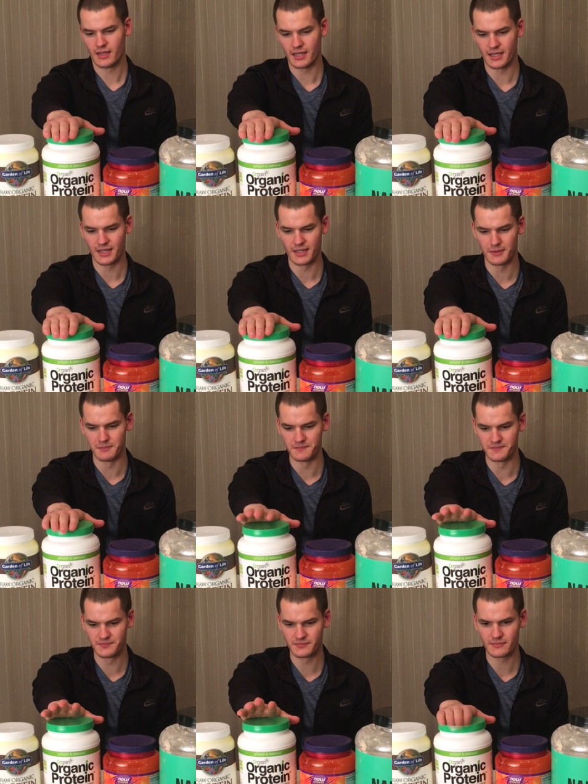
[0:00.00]

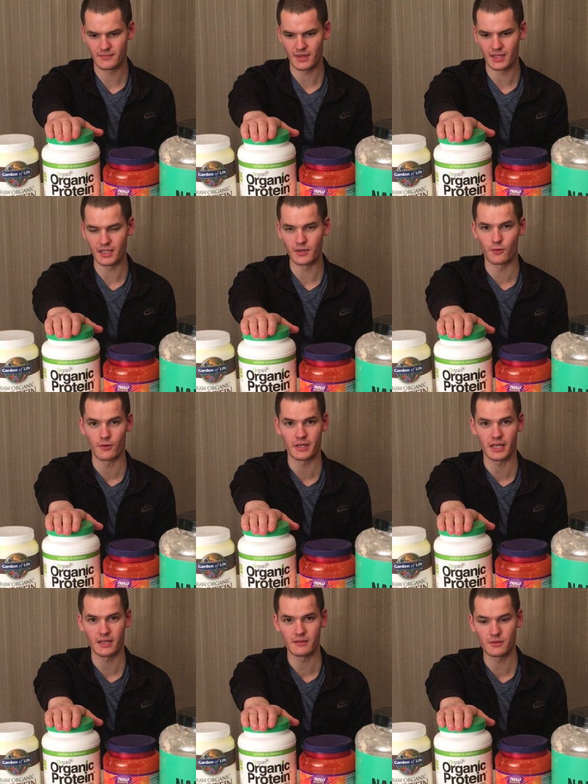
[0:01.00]
The
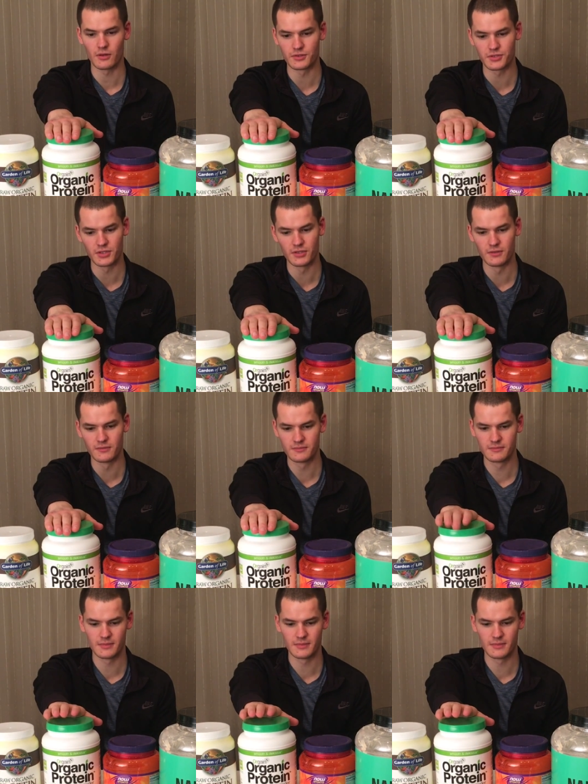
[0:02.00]
Orgain also.